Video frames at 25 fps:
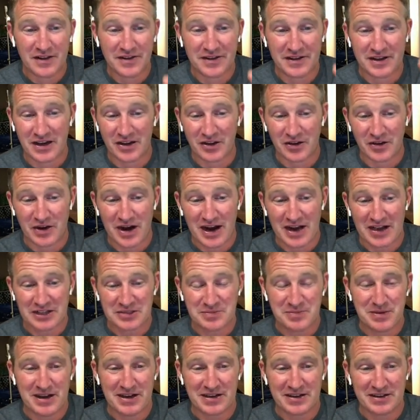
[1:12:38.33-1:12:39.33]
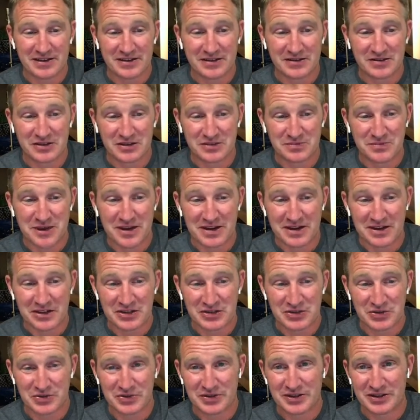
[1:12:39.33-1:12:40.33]
The other aspect is just making
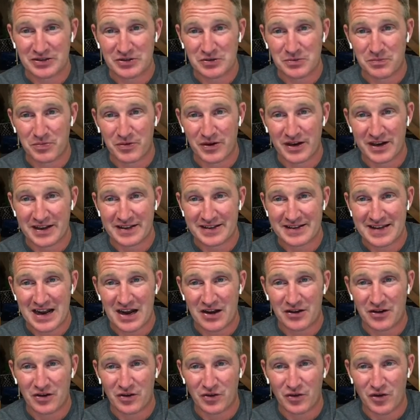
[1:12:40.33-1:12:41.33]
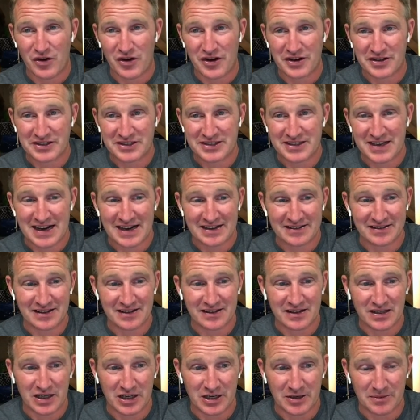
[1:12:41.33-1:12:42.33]
sure that you bring it down alongside the
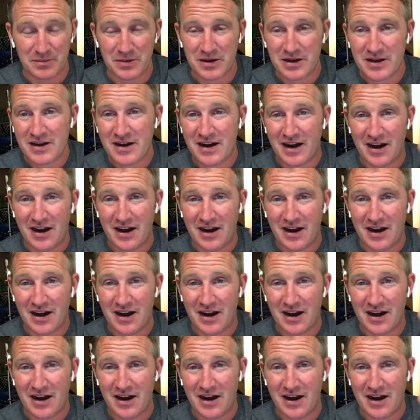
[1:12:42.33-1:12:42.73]
tub.